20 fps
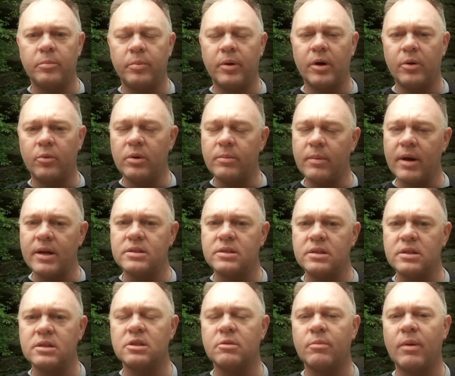but we might
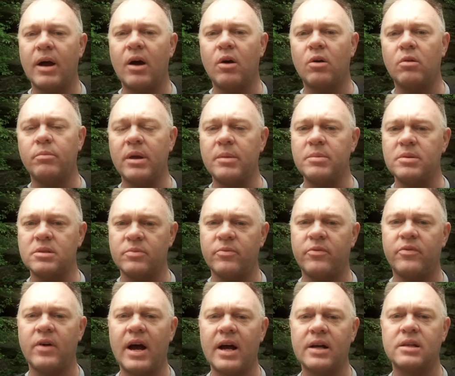see some owl, maybe some
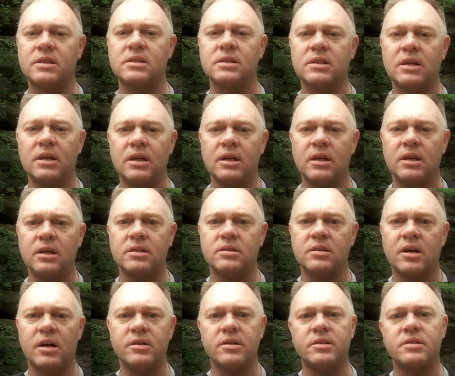fox.
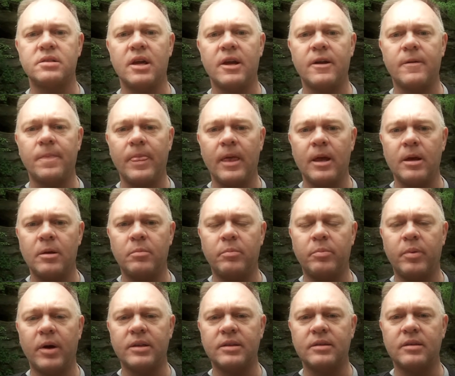It's hard to say.
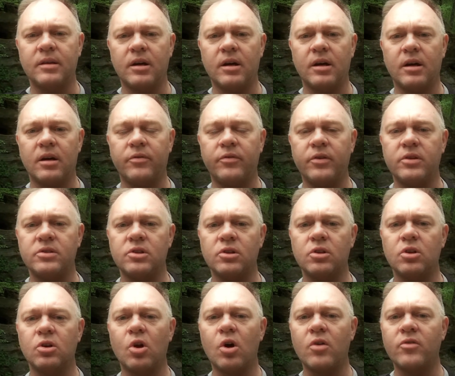But as
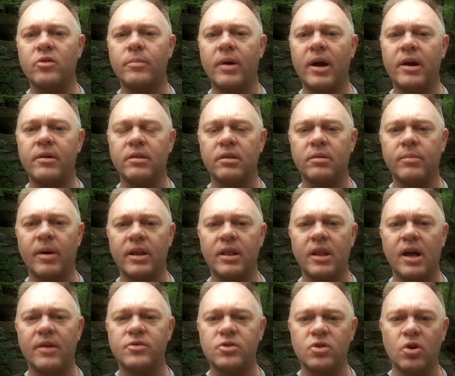you look over my
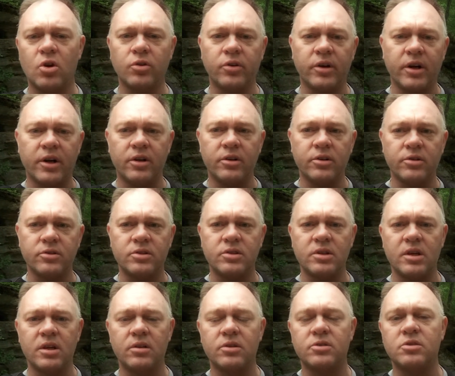left shoulder here, you'll
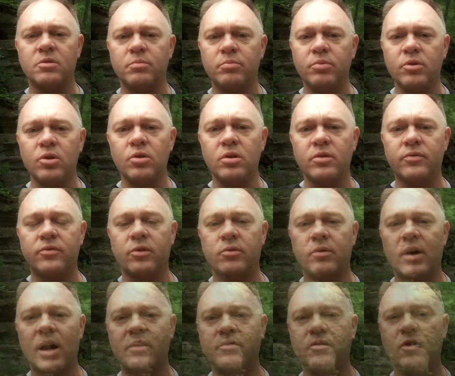see there's some beautiful
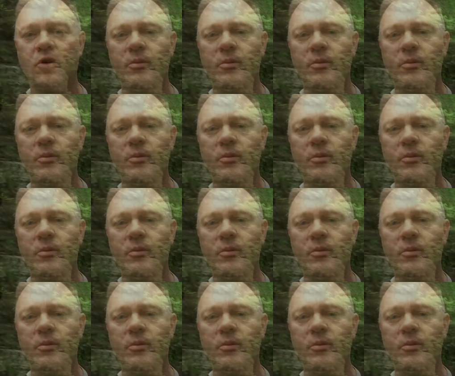rock